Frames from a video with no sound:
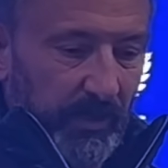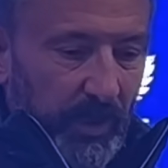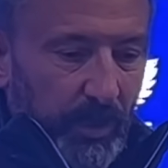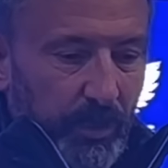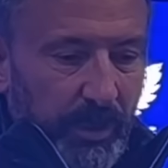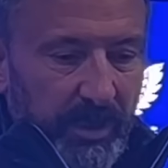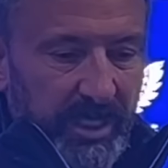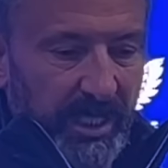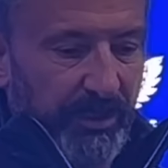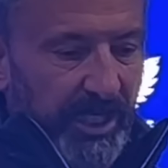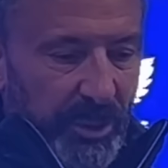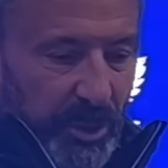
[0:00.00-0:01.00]
You'd say
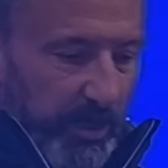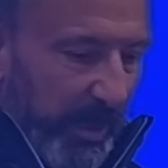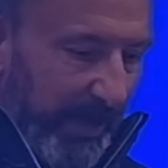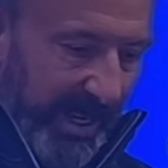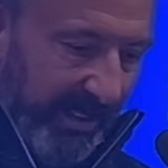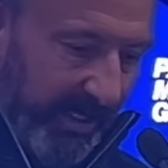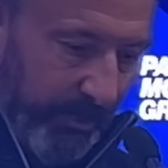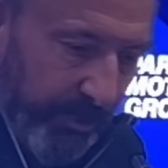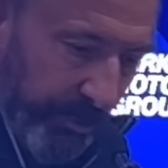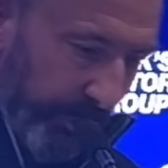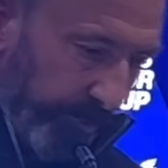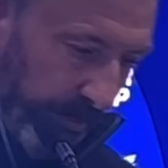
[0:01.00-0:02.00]
Rangers were the better team
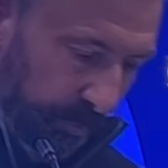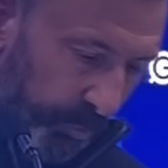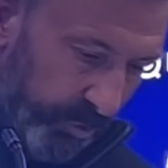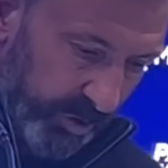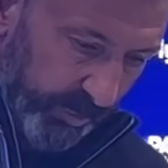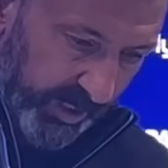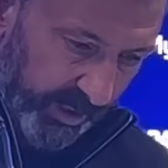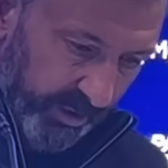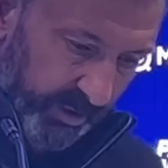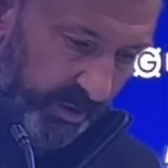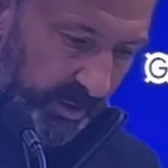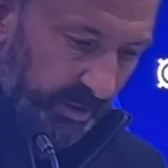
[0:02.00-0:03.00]
throughout. Of course they were.
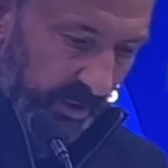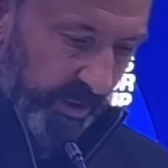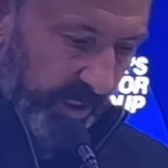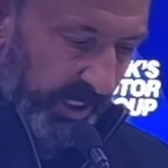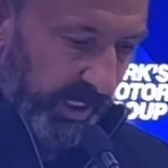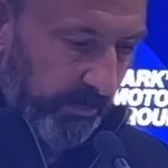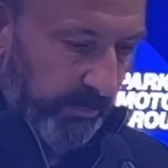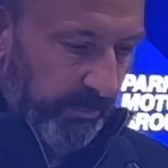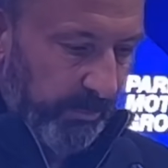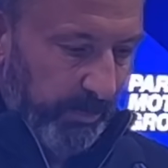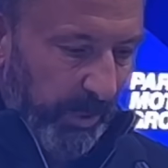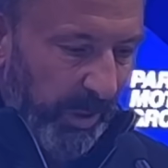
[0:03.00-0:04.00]

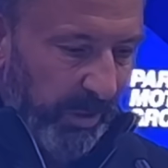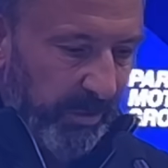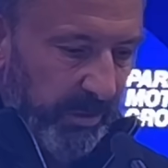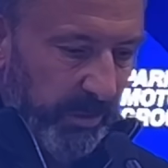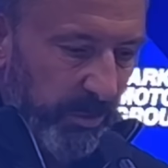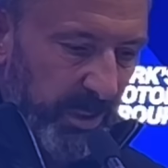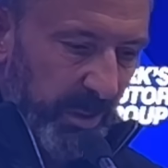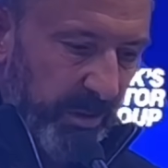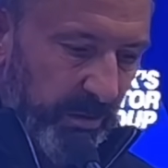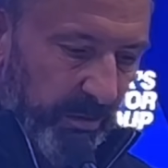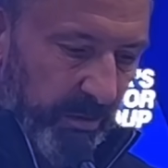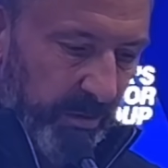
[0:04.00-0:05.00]
But there was
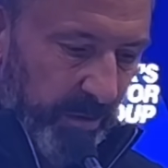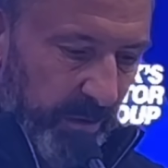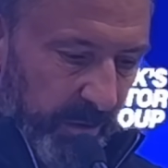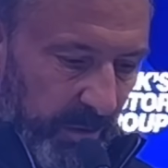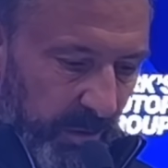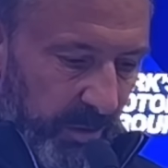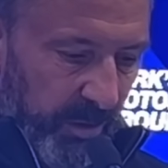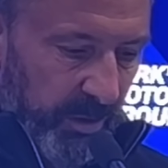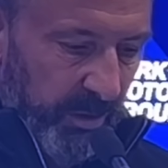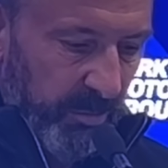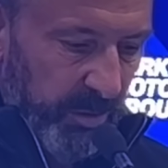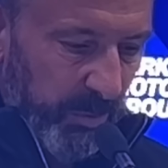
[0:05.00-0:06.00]

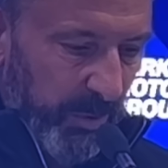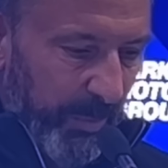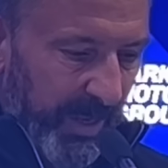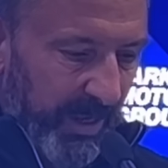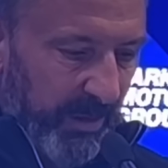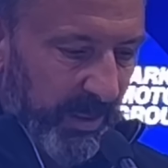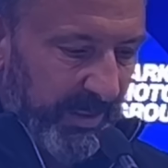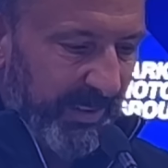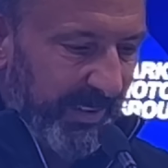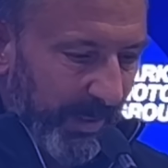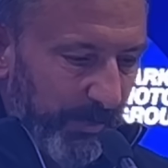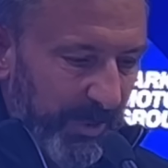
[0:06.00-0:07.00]
a wee bit of
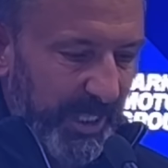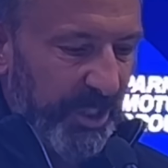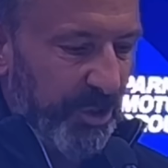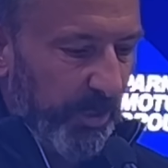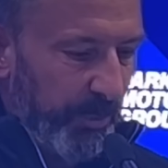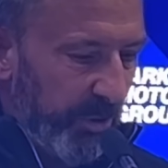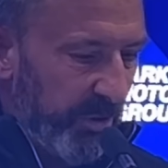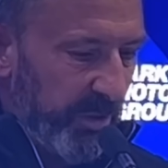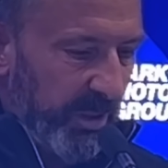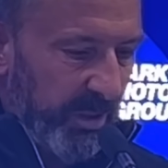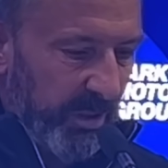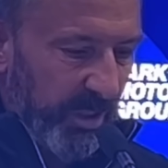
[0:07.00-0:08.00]
determination about
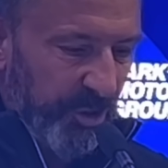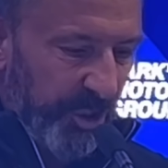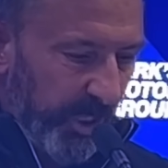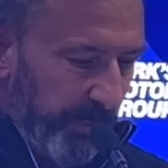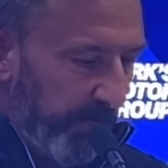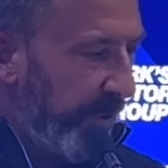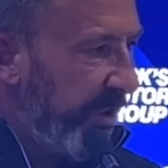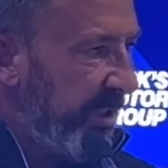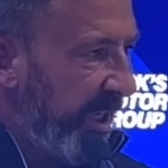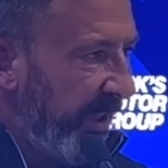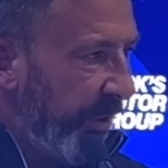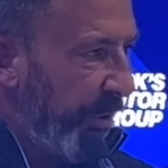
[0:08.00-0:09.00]
us, a shape about us
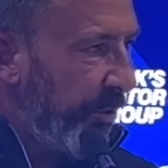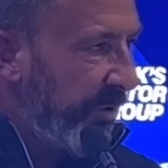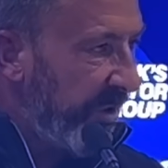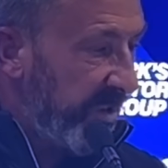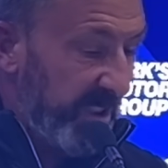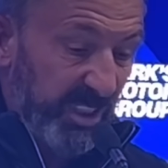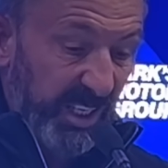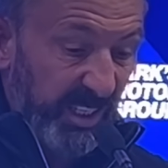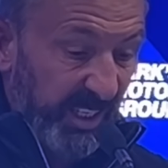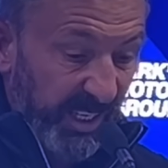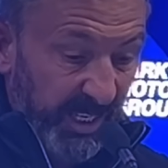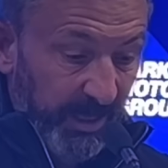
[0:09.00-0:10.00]
that allowed us to stay in
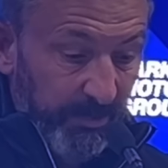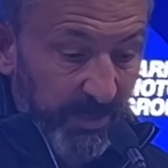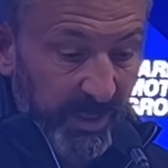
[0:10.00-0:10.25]
the game.